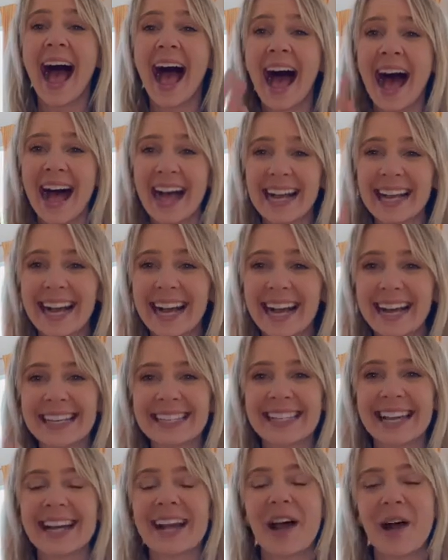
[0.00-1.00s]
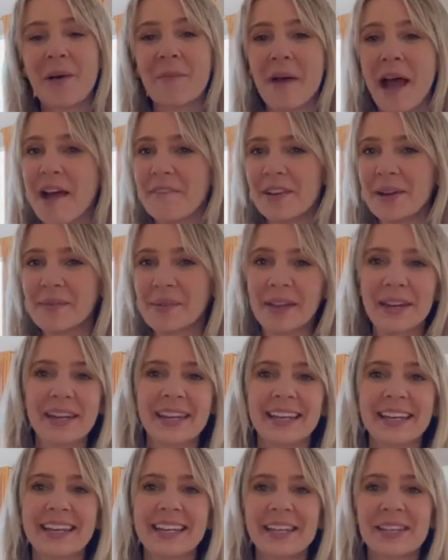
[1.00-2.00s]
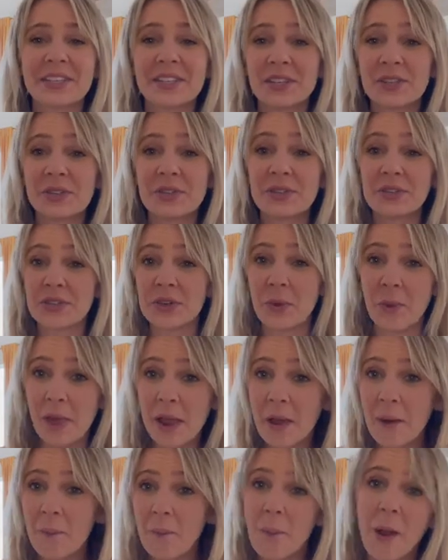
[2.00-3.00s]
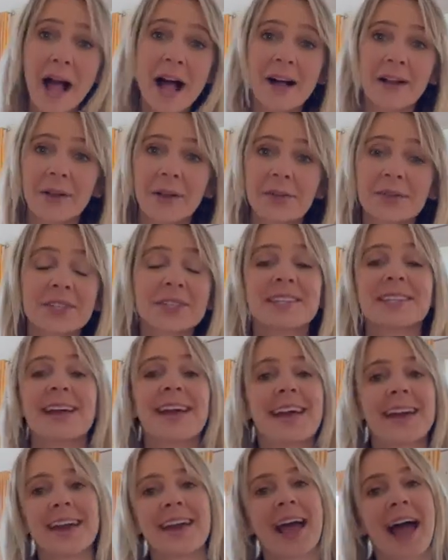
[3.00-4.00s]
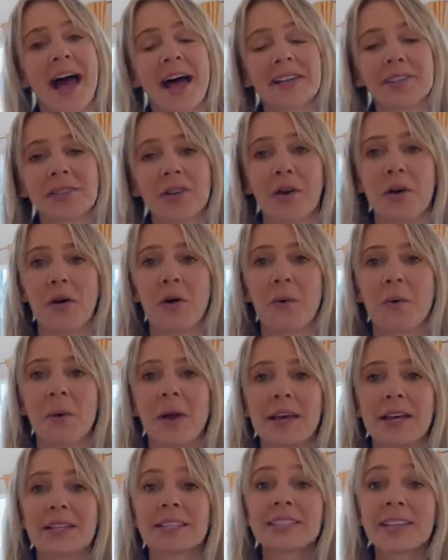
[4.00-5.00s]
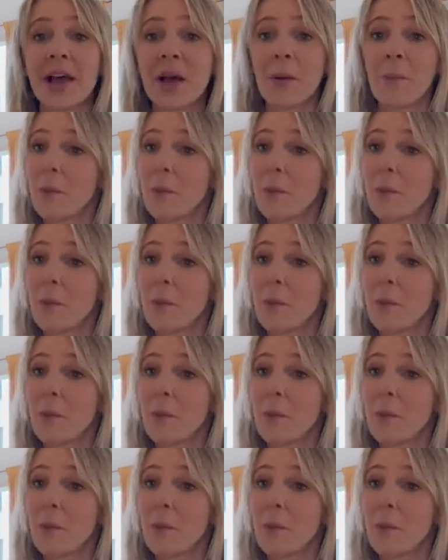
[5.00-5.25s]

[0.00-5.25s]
Hi guys, I hope everybody is doing well today as always.